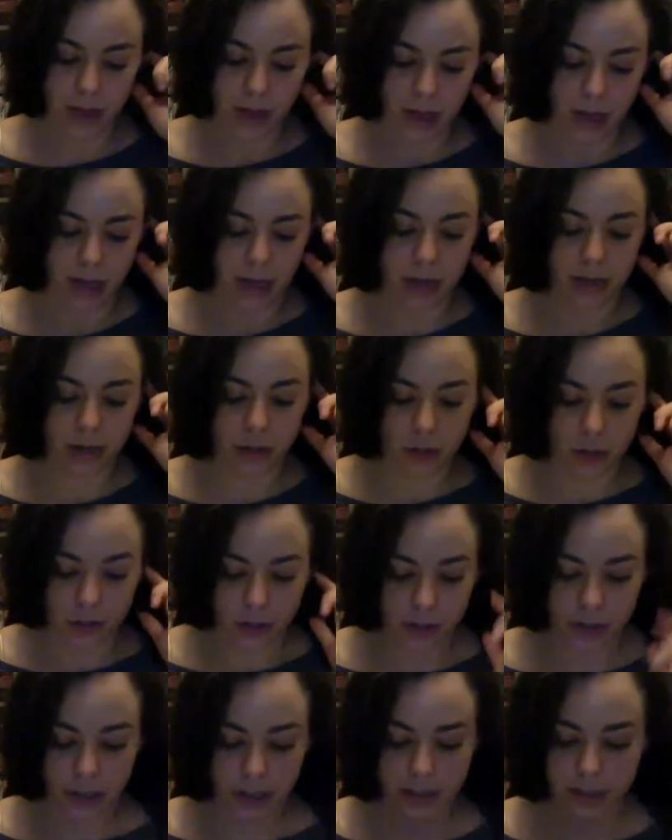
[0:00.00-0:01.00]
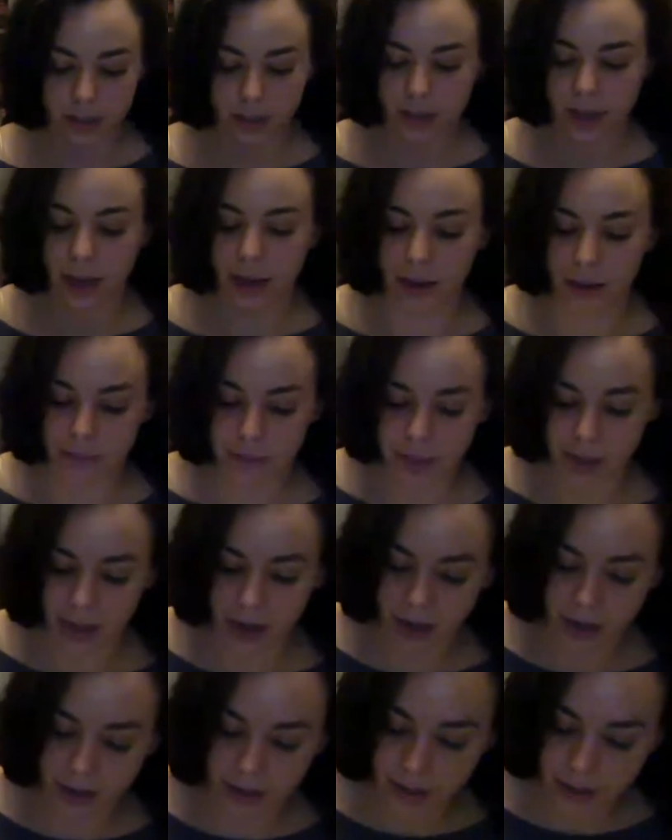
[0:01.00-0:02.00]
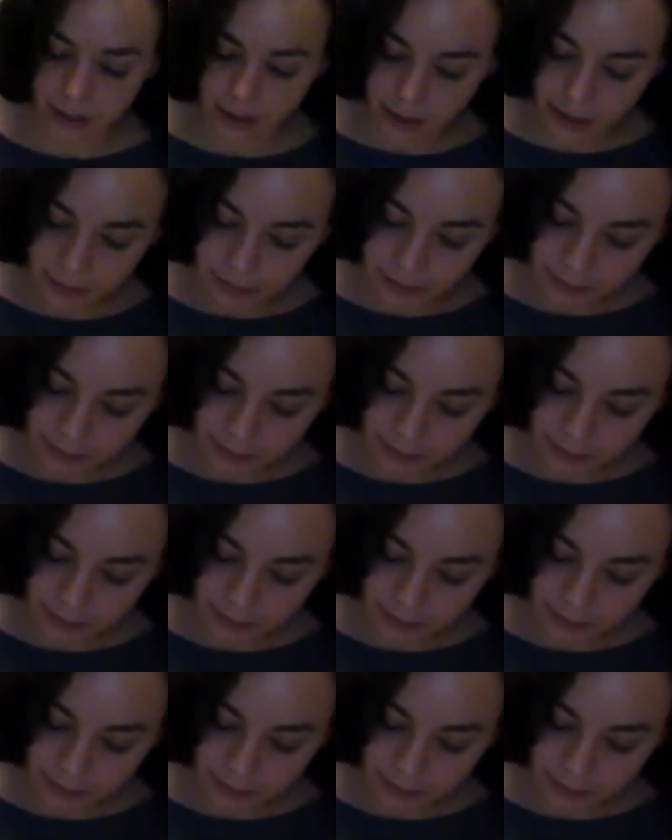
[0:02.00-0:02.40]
In an early, I'm going to highlight that.